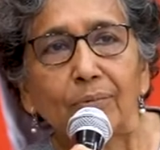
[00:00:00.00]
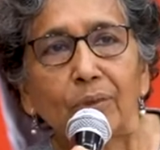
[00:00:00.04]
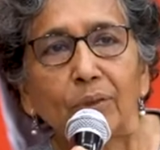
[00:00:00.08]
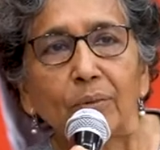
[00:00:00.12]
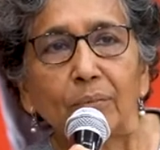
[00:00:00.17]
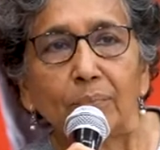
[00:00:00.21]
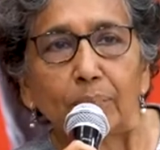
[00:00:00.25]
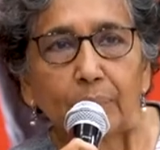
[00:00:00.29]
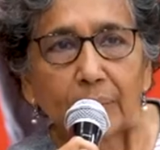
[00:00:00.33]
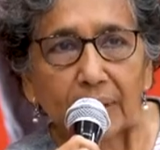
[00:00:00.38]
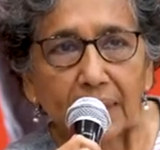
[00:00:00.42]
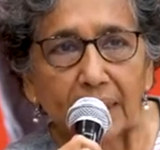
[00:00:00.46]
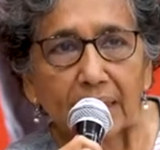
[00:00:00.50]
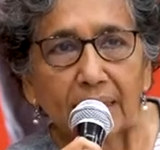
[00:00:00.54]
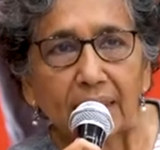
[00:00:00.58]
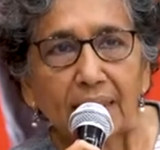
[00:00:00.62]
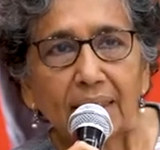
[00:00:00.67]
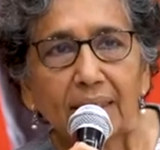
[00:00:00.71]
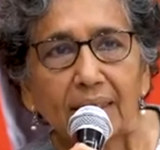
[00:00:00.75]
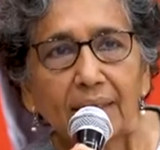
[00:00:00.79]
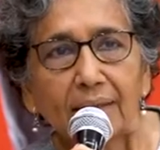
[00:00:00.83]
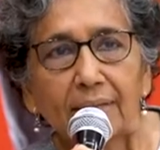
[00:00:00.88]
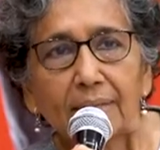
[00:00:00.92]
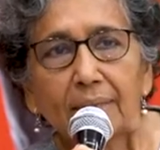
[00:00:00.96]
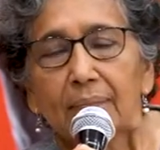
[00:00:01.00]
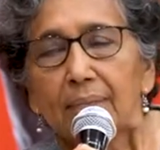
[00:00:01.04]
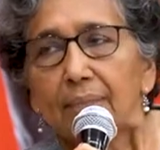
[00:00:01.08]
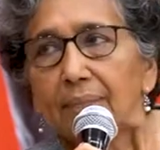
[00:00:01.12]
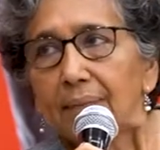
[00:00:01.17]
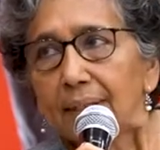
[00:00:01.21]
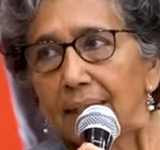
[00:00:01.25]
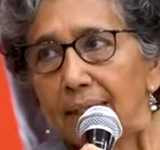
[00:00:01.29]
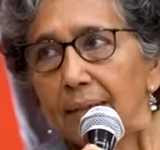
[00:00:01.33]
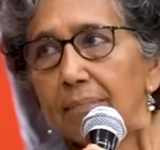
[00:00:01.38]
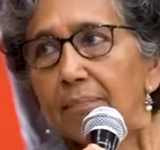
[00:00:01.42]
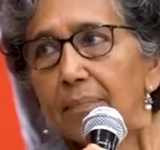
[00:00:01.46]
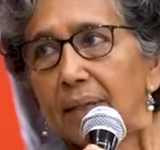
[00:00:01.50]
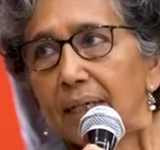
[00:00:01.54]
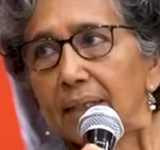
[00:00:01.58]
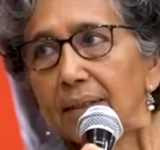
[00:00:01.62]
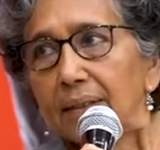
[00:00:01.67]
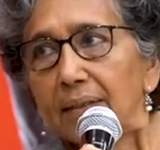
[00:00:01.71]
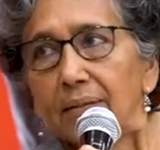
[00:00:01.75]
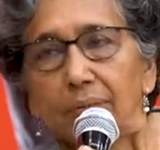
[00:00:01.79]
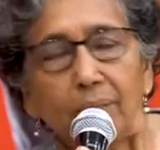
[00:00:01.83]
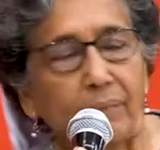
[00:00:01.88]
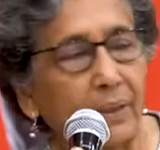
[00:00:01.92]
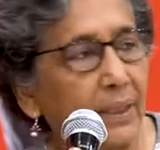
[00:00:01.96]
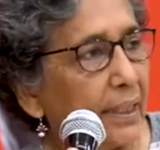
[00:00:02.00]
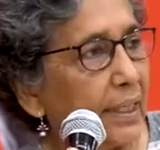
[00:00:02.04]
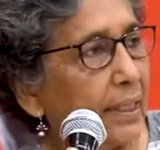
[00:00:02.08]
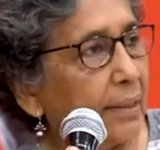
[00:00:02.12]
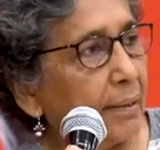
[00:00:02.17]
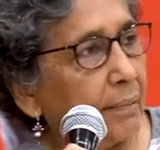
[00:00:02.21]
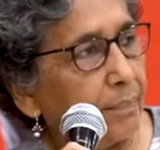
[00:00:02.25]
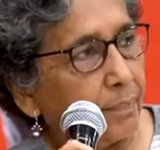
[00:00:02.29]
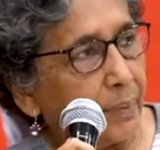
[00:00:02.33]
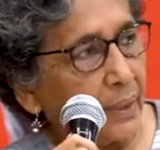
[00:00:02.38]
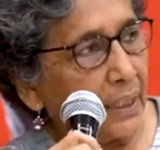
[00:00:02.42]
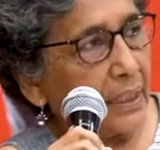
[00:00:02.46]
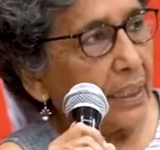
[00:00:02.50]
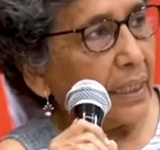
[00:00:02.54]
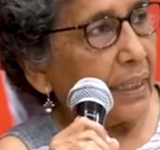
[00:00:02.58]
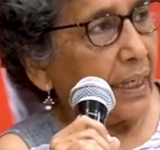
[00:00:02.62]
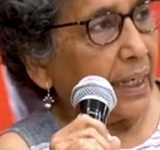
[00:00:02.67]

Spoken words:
would print Himmat with their print